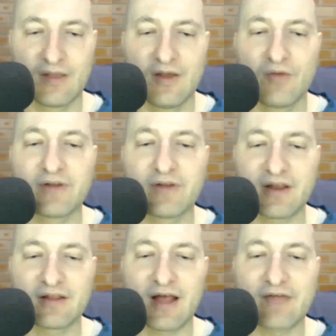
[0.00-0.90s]
One
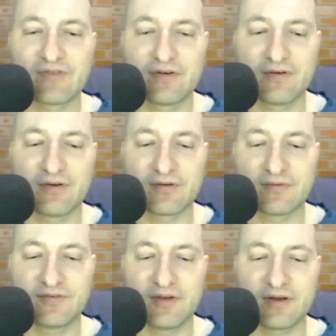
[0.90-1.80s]
Saturday afternoon,
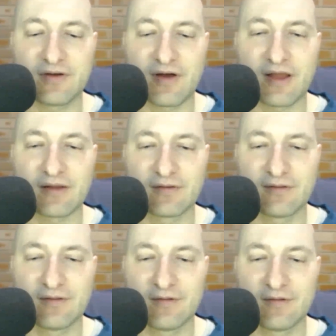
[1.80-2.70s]
Lucy and I
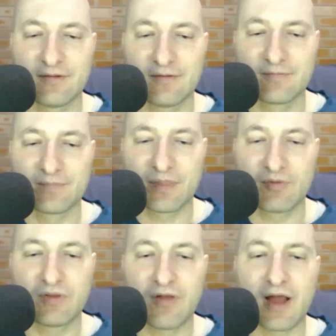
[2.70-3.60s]
were
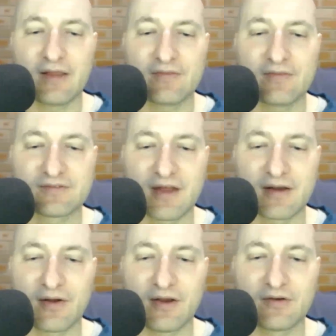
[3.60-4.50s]
lying in the sun
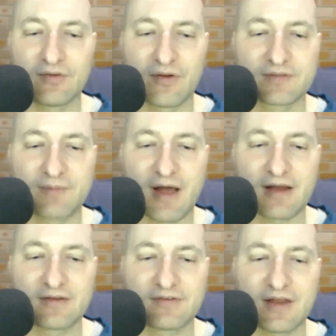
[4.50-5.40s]
in Dolores Park
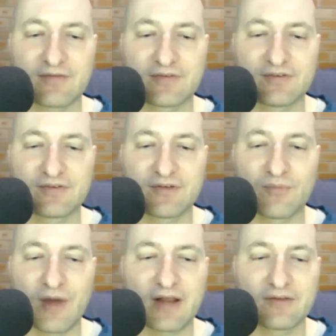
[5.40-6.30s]
in San Francisco,
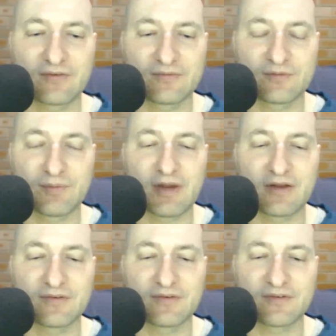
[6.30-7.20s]
waiting to meet her
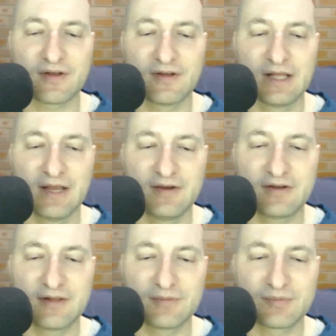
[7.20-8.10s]
sister. She
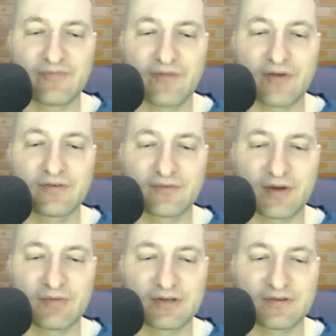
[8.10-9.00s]
glimpsed my phone
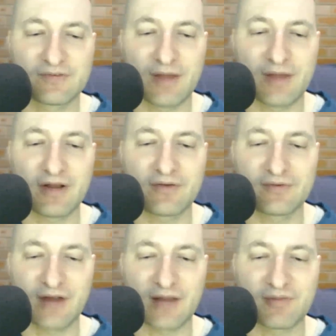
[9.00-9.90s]
screen, which displayed
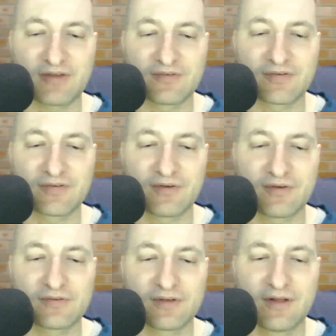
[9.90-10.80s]
medical database search results.